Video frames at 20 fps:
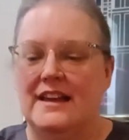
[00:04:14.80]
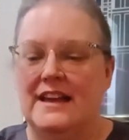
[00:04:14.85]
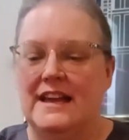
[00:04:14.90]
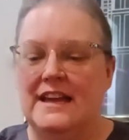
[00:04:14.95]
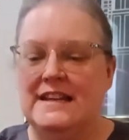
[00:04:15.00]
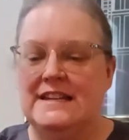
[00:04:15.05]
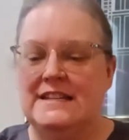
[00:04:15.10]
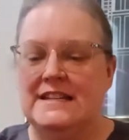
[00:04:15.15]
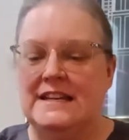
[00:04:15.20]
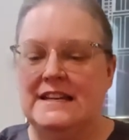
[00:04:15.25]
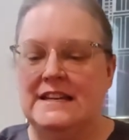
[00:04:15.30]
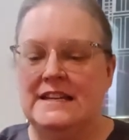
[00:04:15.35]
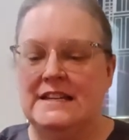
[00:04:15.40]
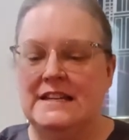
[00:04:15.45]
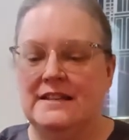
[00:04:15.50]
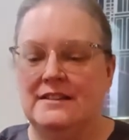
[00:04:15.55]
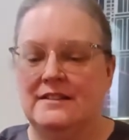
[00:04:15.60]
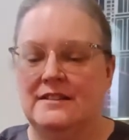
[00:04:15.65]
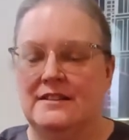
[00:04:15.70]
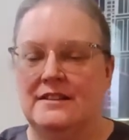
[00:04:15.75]
He
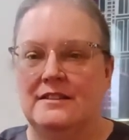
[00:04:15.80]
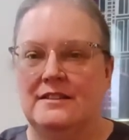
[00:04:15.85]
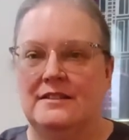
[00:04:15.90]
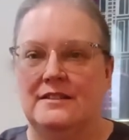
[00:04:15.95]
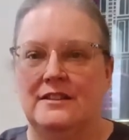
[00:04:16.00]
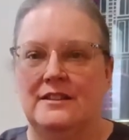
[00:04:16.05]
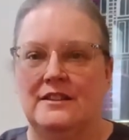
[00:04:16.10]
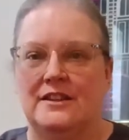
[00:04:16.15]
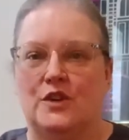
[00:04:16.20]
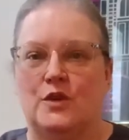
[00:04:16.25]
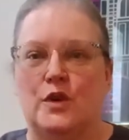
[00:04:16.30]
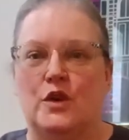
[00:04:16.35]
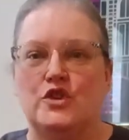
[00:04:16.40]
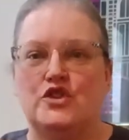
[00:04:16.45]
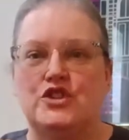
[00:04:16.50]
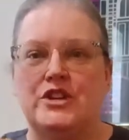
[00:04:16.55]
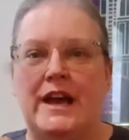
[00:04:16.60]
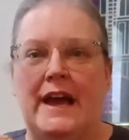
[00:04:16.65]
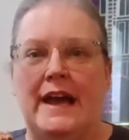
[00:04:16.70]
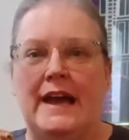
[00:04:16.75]
did the
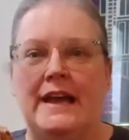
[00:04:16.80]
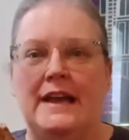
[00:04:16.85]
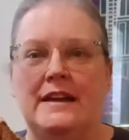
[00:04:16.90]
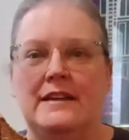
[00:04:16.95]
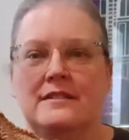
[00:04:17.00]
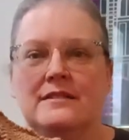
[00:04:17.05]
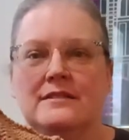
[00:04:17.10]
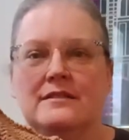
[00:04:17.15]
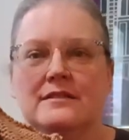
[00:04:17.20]
crochet